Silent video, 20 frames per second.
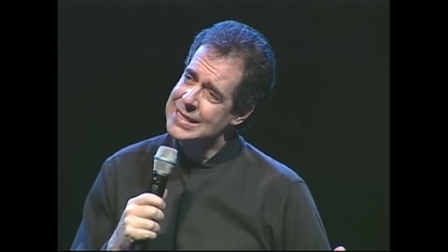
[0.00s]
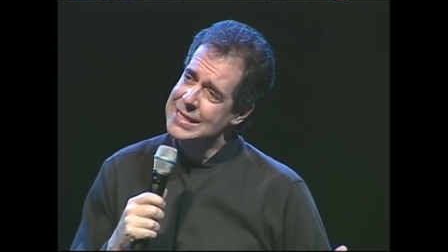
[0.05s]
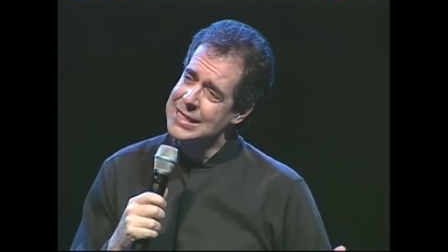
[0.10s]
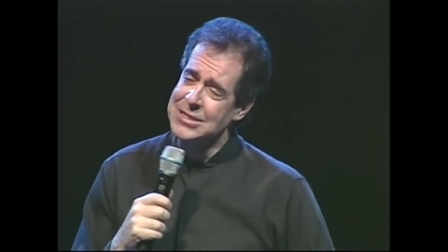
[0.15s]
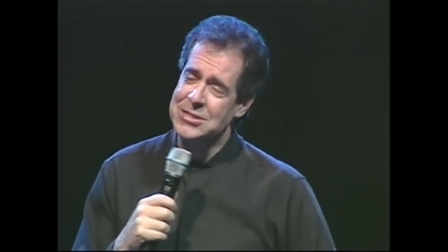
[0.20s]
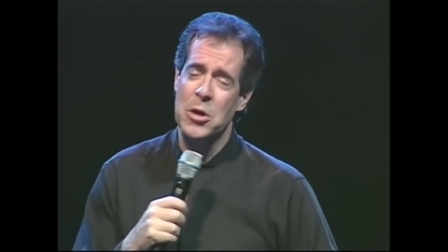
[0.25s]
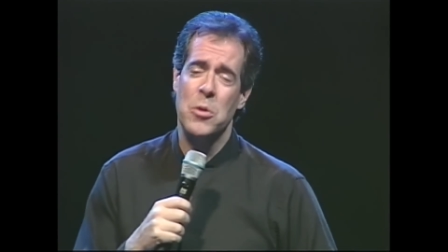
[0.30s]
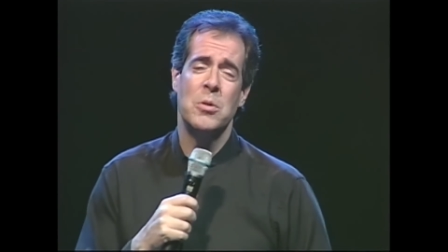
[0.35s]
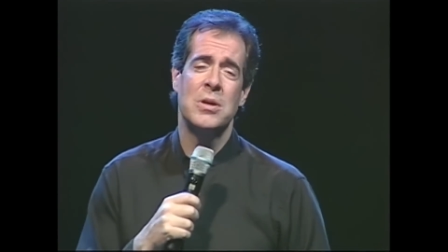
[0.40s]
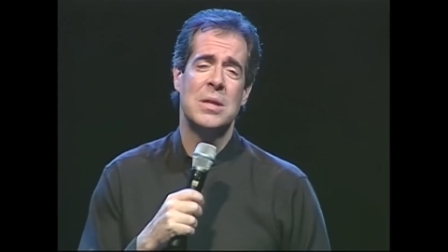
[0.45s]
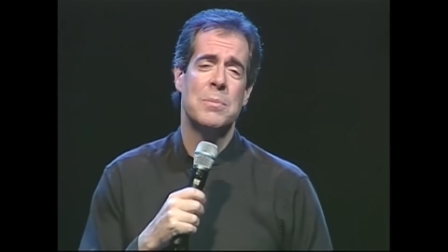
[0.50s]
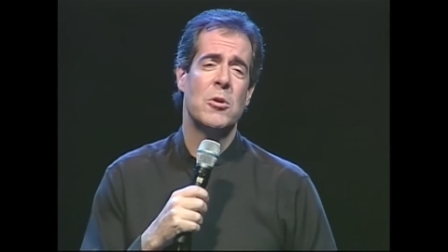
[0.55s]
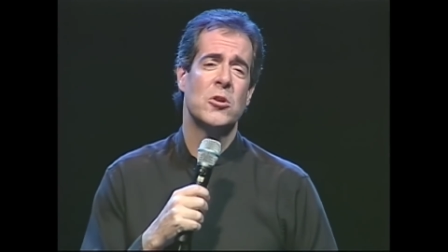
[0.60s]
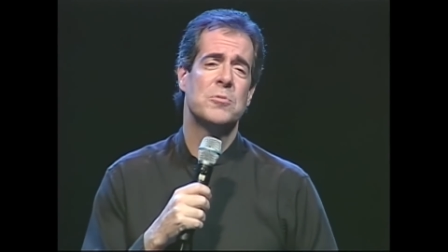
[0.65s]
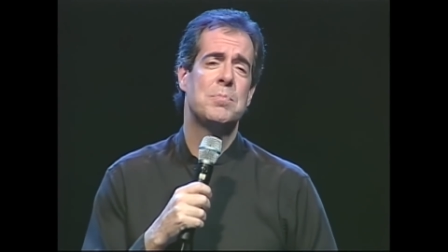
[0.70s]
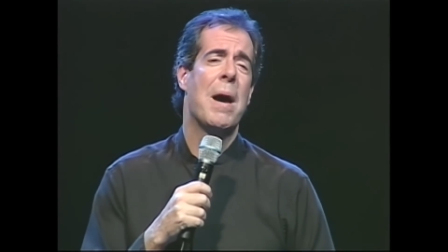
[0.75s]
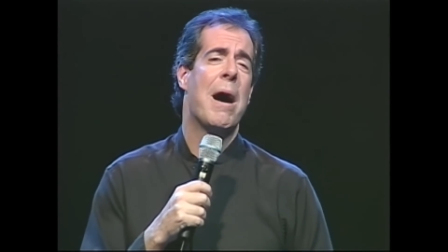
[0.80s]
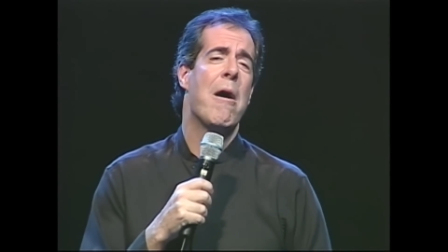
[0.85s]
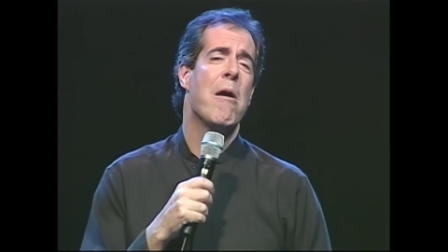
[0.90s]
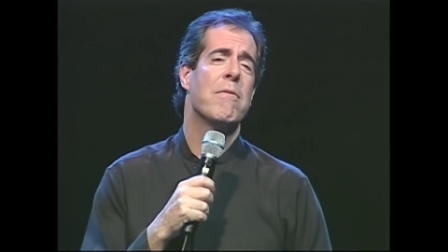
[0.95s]
He's only the
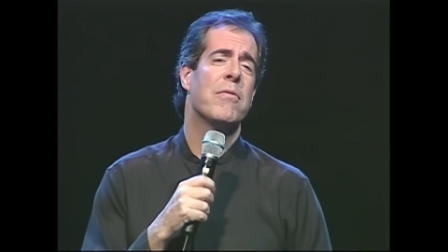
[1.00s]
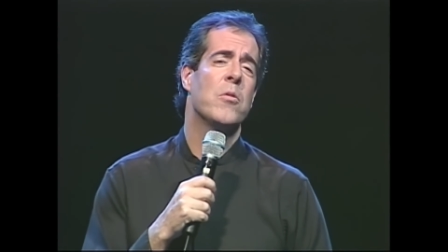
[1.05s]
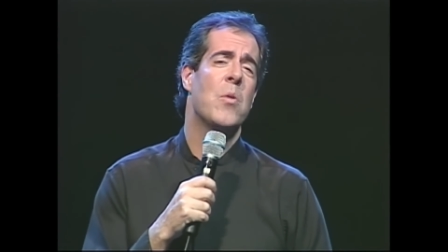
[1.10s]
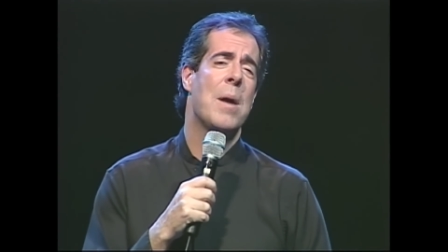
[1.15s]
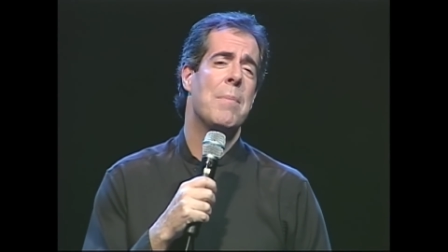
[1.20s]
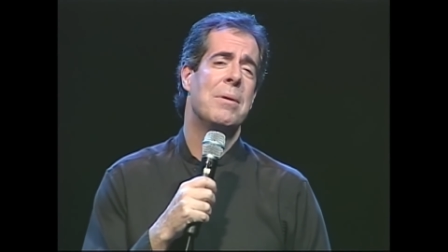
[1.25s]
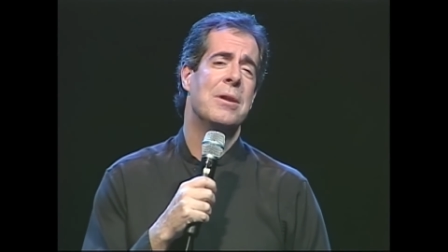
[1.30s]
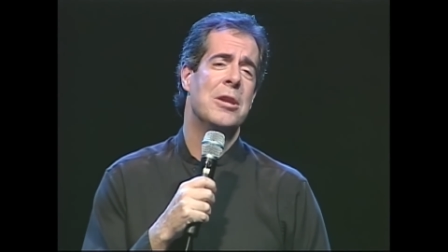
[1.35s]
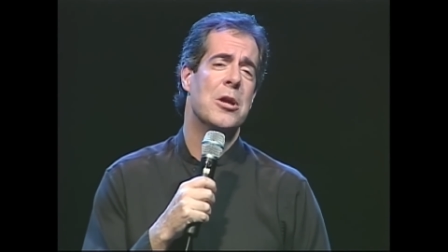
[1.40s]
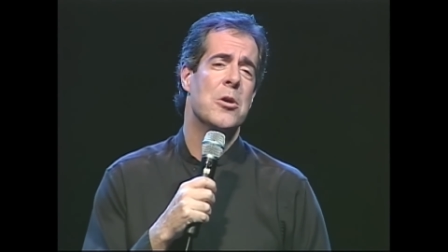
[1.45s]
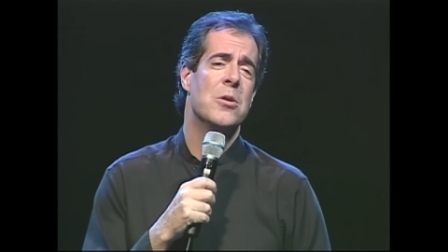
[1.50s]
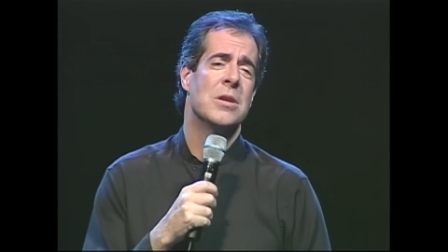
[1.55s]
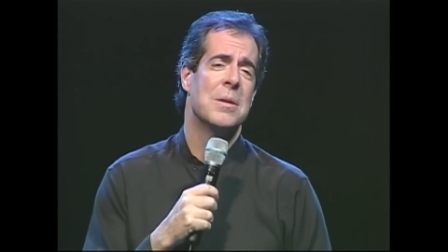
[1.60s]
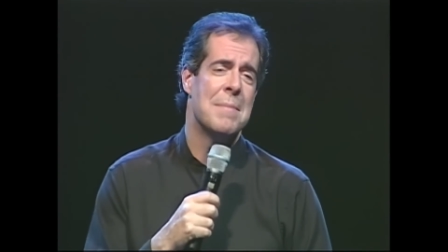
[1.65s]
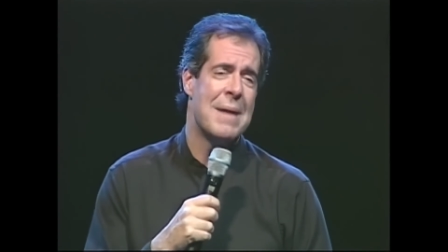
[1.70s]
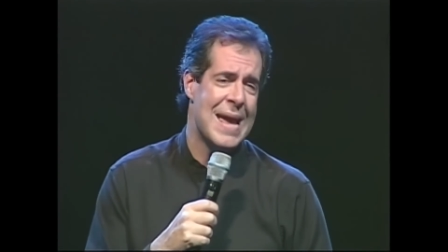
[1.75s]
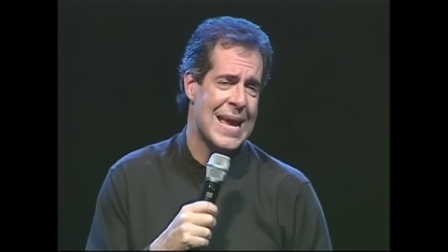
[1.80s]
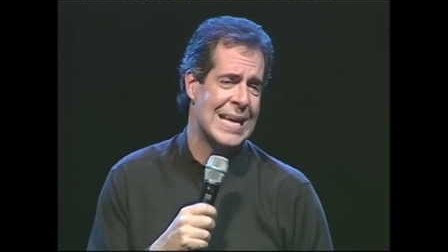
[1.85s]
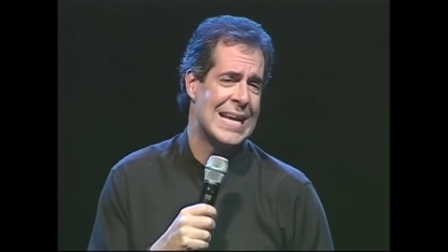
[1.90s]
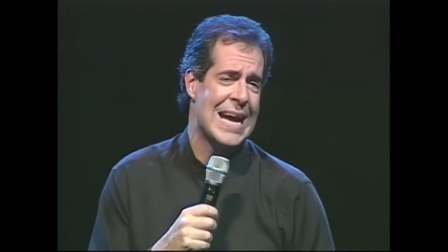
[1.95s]
most powerful weapon known
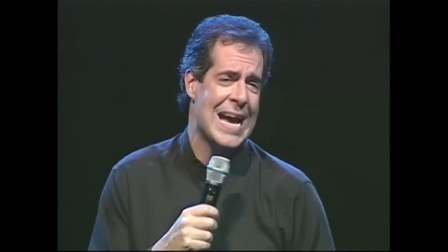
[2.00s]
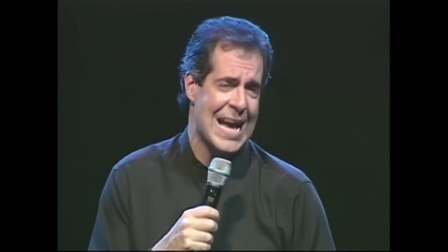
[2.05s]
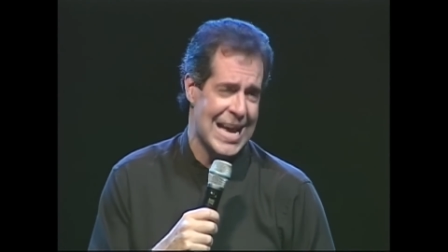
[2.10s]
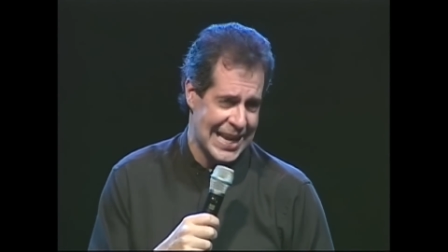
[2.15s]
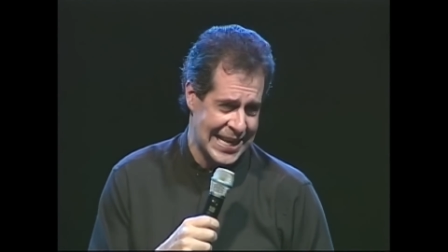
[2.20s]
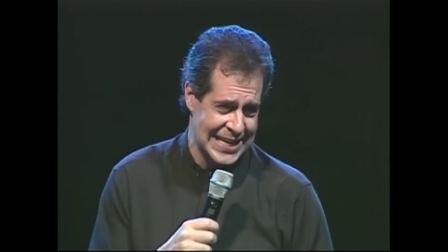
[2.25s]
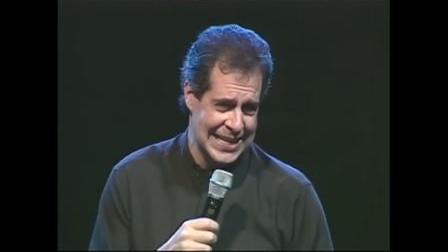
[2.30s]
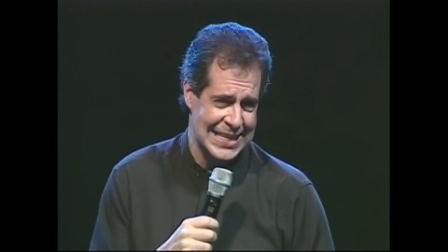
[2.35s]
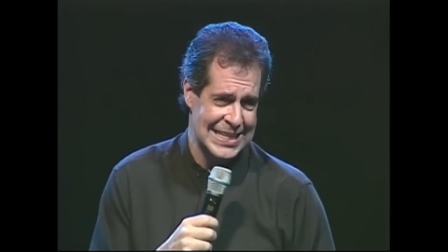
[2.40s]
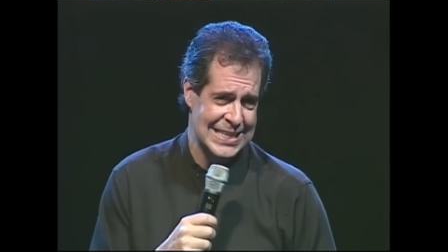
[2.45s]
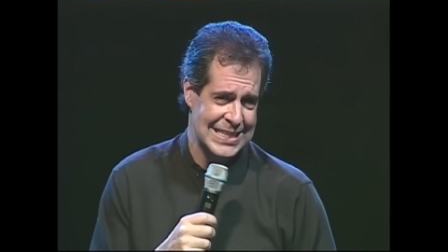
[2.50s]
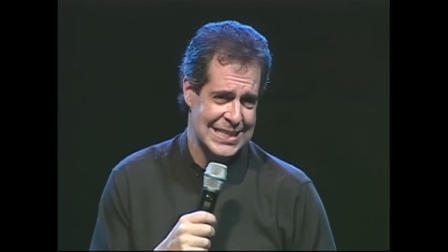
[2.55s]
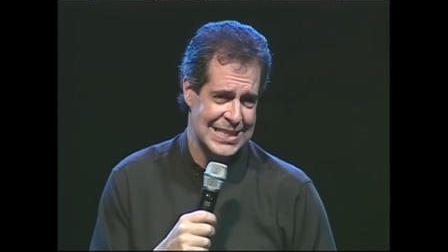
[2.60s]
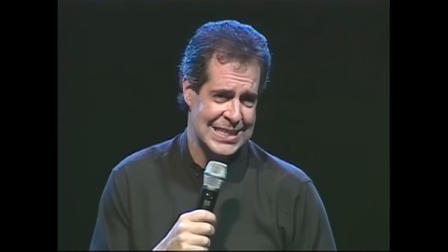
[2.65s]
to mankind.